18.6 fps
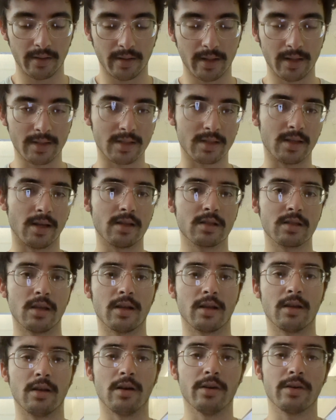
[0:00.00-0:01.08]
In a sense, I
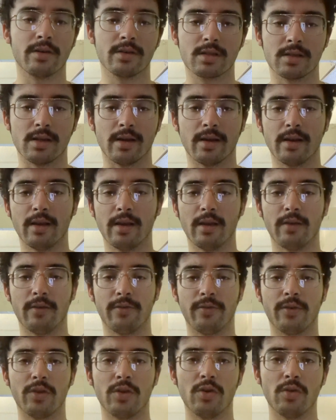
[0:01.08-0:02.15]
can understand
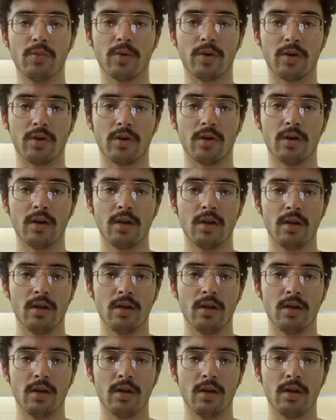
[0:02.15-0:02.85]
if you were